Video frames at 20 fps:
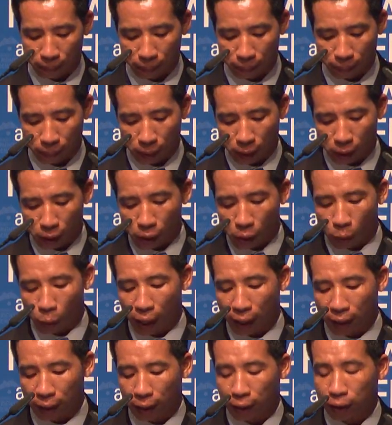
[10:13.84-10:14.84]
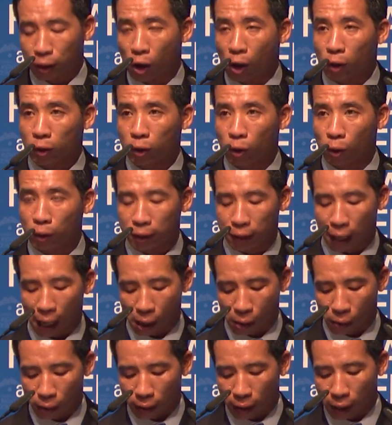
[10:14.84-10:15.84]
My right to freedom of
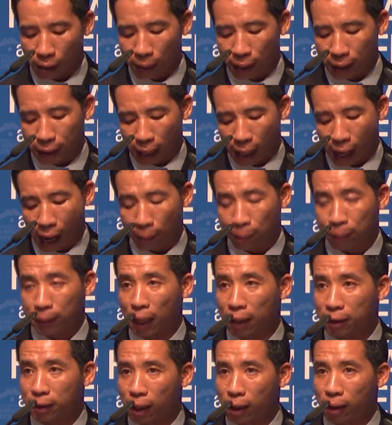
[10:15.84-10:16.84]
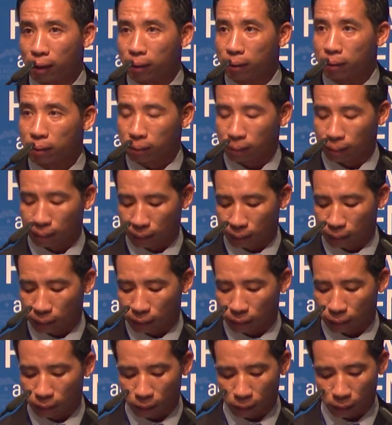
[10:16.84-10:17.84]
religion was also
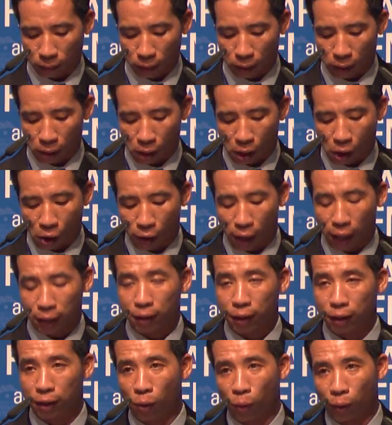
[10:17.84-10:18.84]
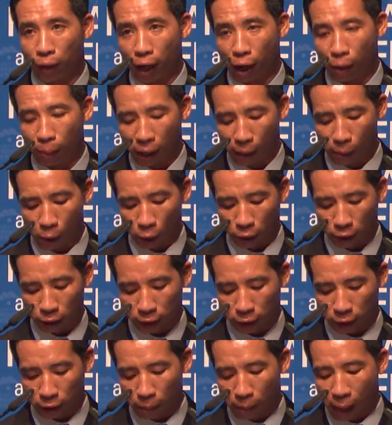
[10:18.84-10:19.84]
trampled on while in prison.
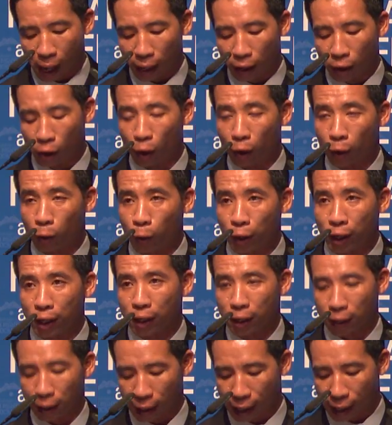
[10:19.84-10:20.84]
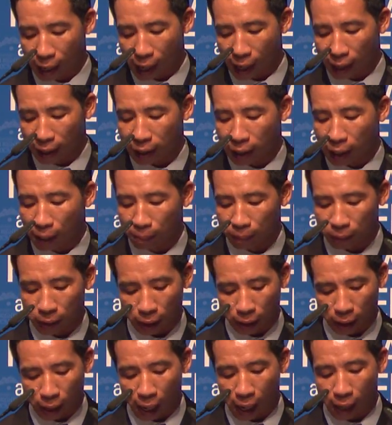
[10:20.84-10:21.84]
Wardens used Article 11
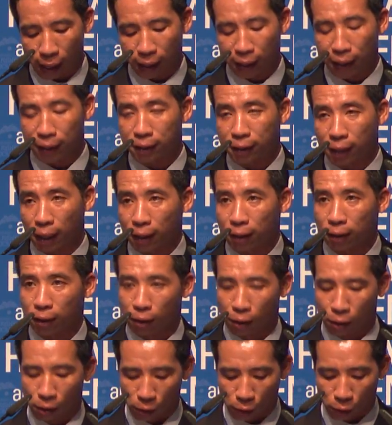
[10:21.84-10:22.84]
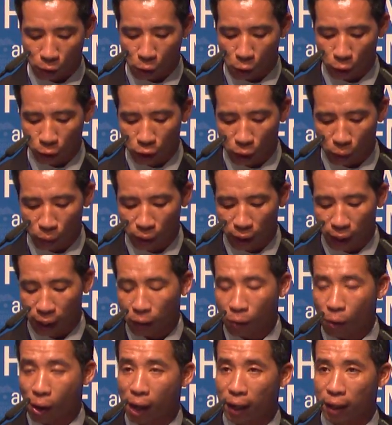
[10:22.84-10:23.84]
of the prison rules to ban any
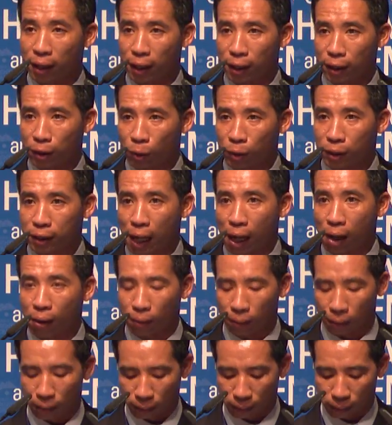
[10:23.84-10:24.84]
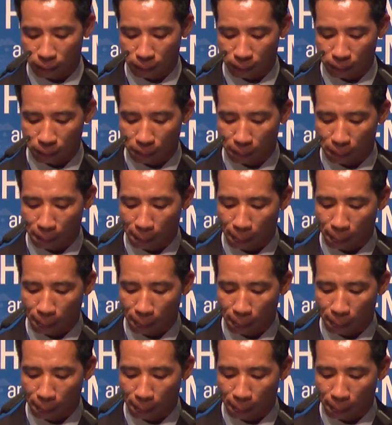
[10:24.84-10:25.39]
scriptures related to religion.